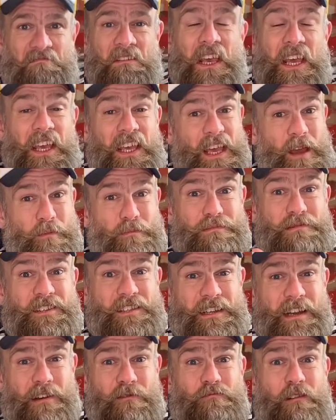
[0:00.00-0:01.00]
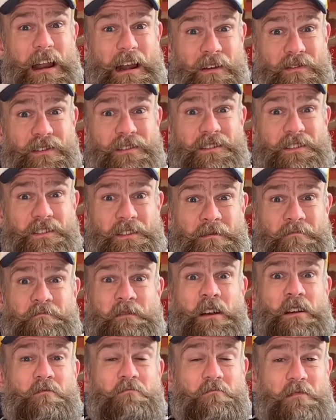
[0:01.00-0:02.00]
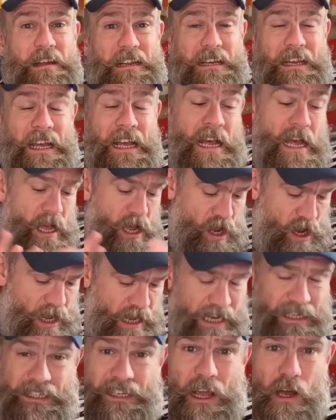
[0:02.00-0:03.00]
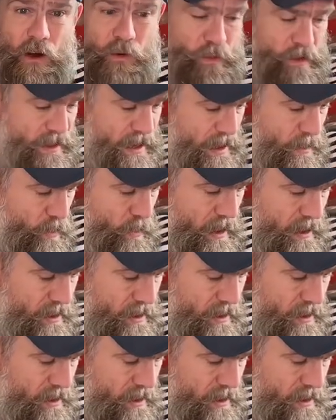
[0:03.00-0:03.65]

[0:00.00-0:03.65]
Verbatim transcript: Yep, still relevant. Right, let's get on with it. We're gonna